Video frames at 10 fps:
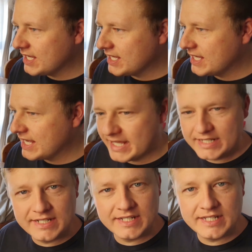
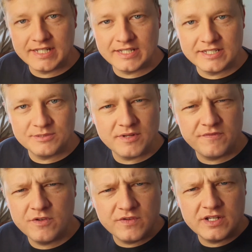And there's been a
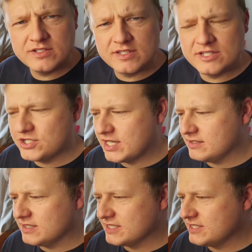few videos on this
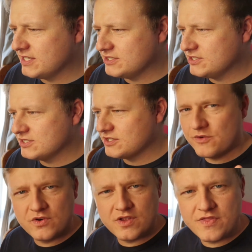channel that's hit just
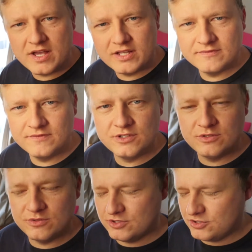over 1,000 views,
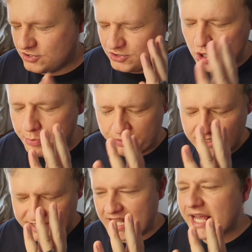which is super
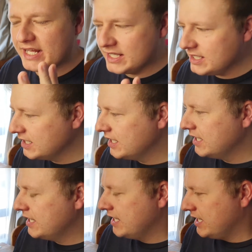exciting.
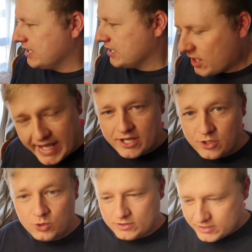Okay,
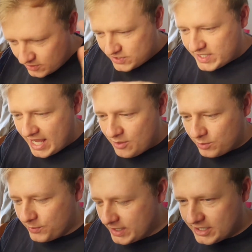cool. So today what
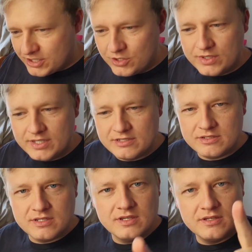we're gonna do
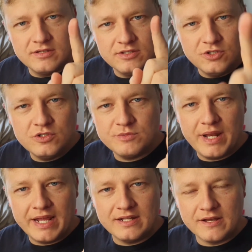is use
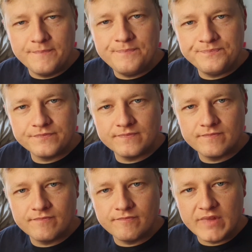Blender,
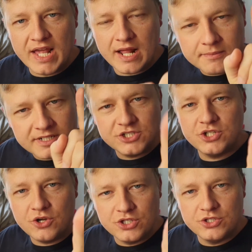and I'm gonna
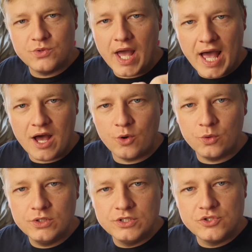show you
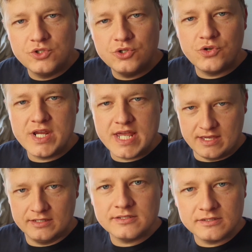how to create